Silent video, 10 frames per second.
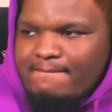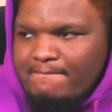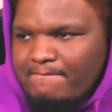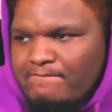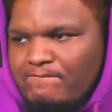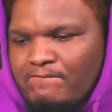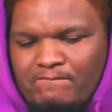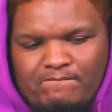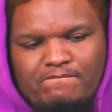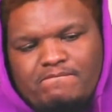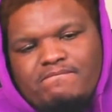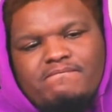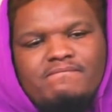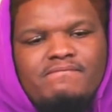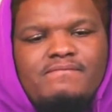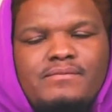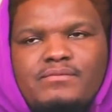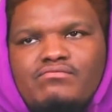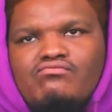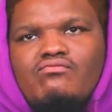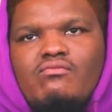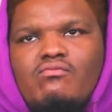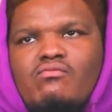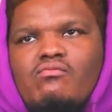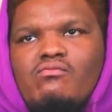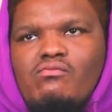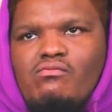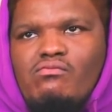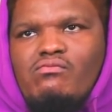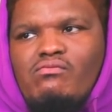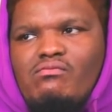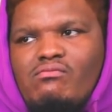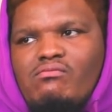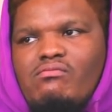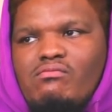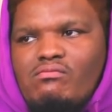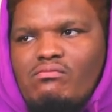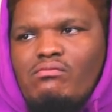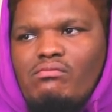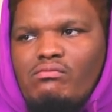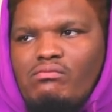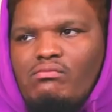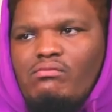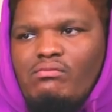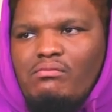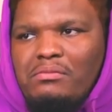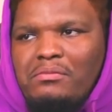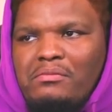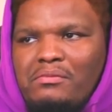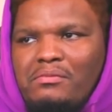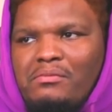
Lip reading: (silent)